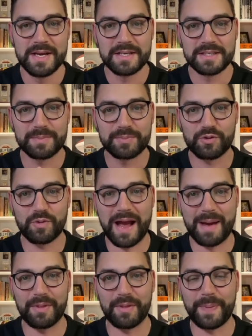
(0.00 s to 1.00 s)

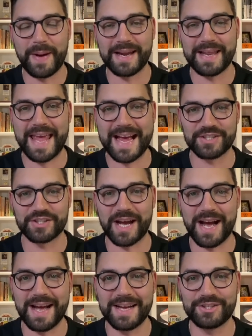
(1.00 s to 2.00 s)
Subscribe to the podcast,
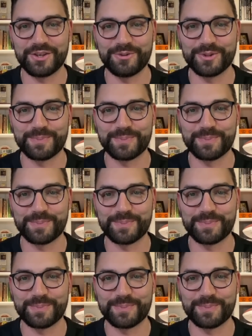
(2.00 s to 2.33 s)
iTunes,